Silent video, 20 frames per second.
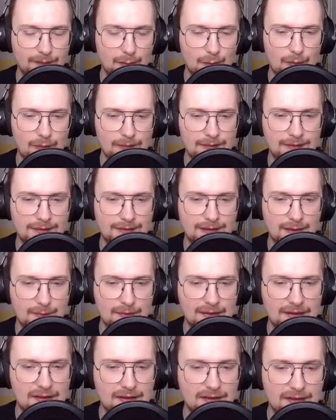Probably just hear
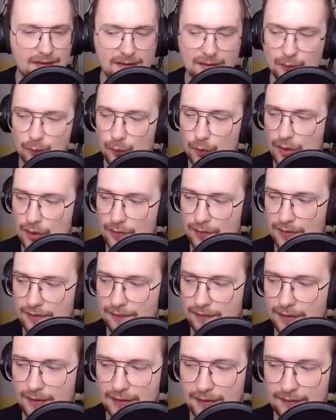me clicking wildly
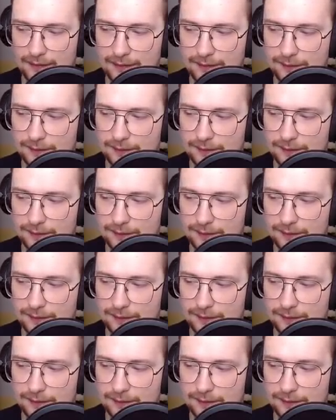right now.